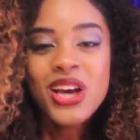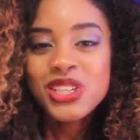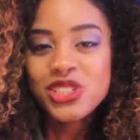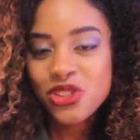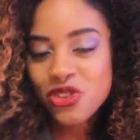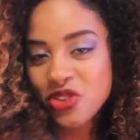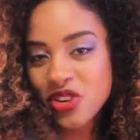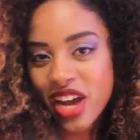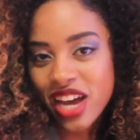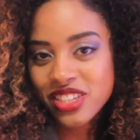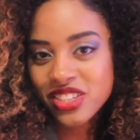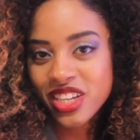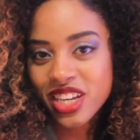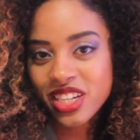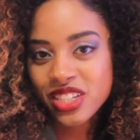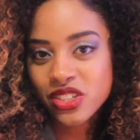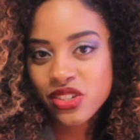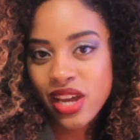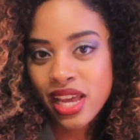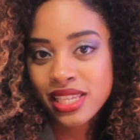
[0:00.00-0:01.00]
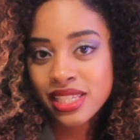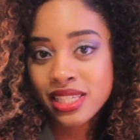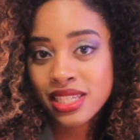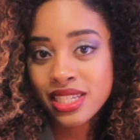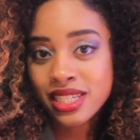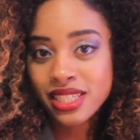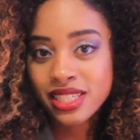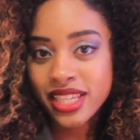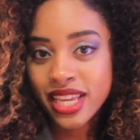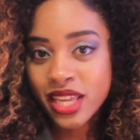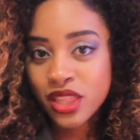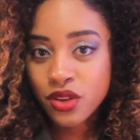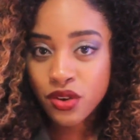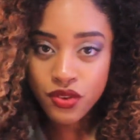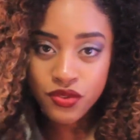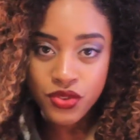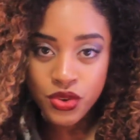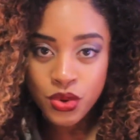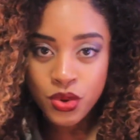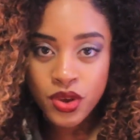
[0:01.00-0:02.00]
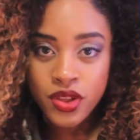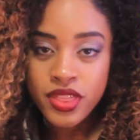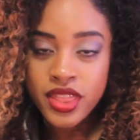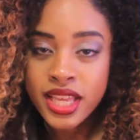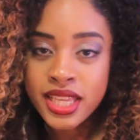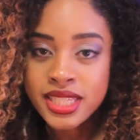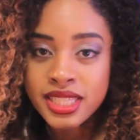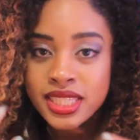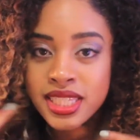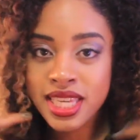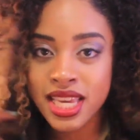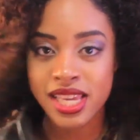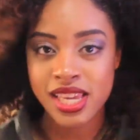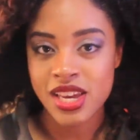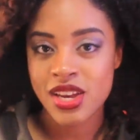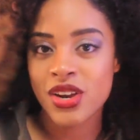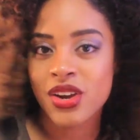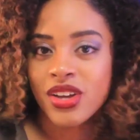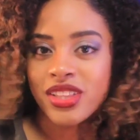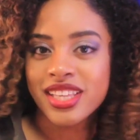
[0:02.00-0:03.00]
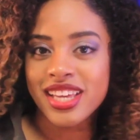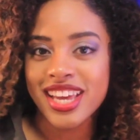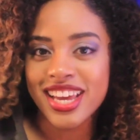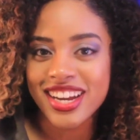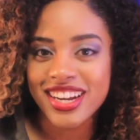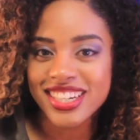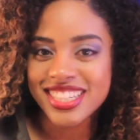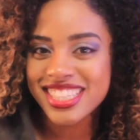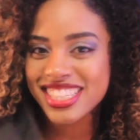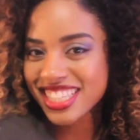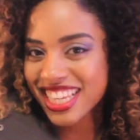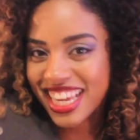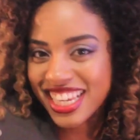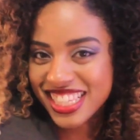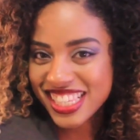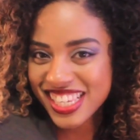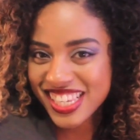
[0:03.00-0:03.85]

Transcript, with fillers: So if you guys are interested in seeing the review of this kinky curly hair, stay